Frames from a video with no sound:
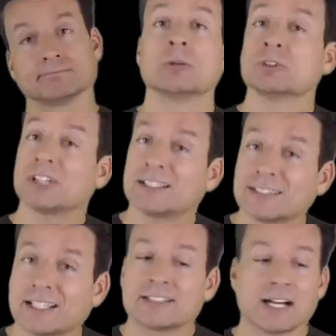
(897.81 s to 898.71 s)
It was at
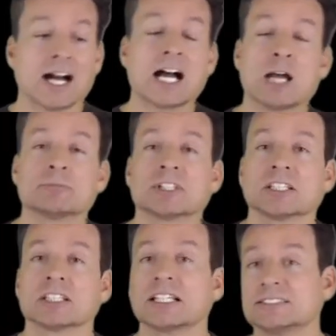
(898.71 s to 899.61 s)
that time
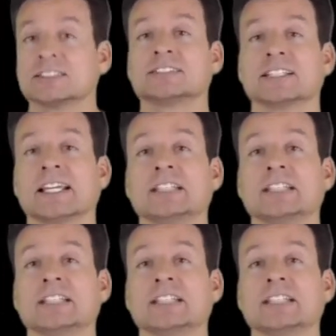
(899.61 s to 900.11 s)
that licensing